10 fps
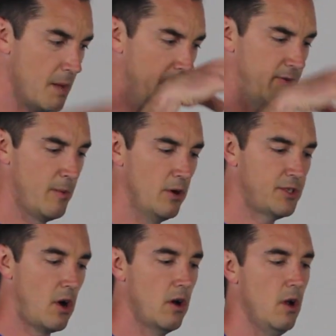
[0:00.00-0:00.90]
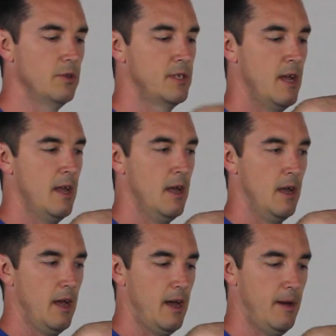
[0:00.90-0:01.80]
But for most R Os,
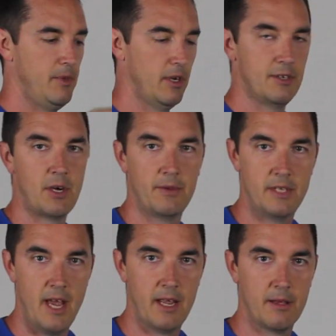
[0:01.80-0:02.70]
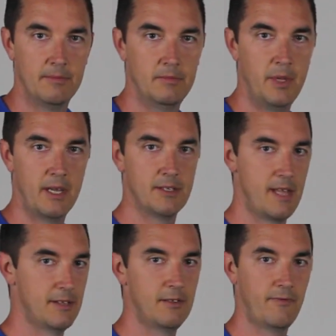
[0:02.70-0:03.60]
um, you're going to start with the tank, because
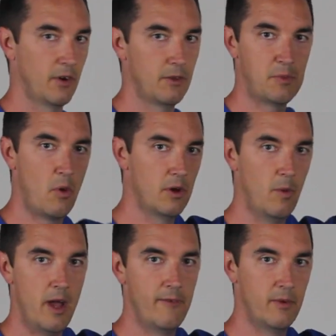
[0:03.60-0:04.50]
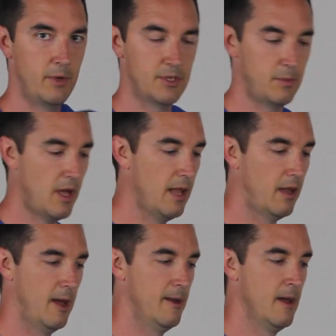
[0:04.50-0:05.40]
that's the furthest point away from your supply
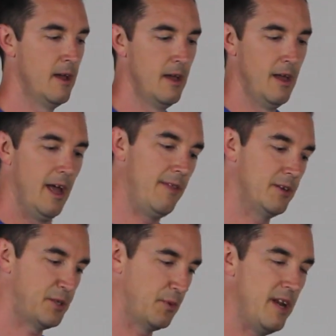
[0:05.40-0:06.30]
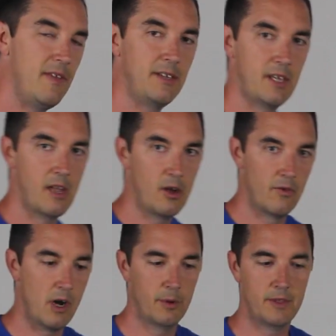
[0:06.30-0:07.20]
line. And there's three things that can go
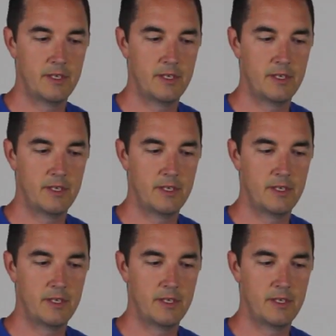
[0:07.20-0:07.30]
wrong with